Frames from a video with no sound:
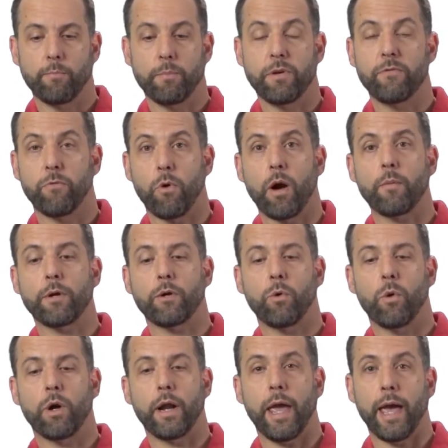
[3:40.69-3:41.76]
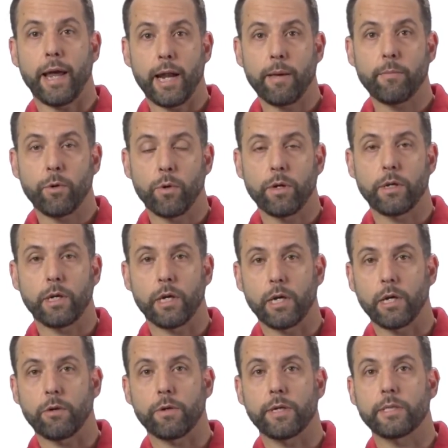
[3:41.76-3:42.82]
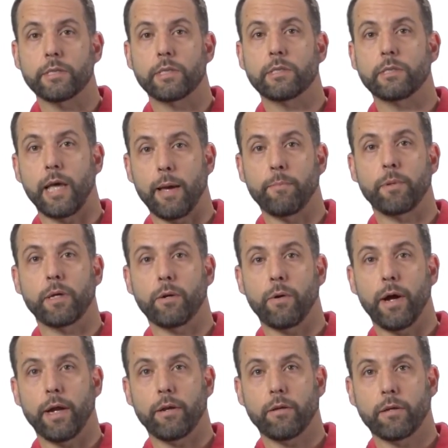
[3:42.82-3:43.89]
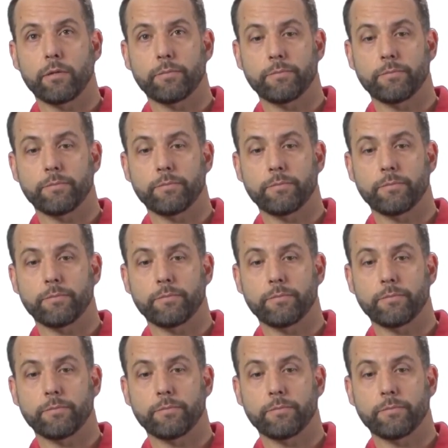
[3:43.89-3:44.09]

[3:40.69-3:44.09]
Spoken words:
before I record, and I'm going to increase the sampling rate.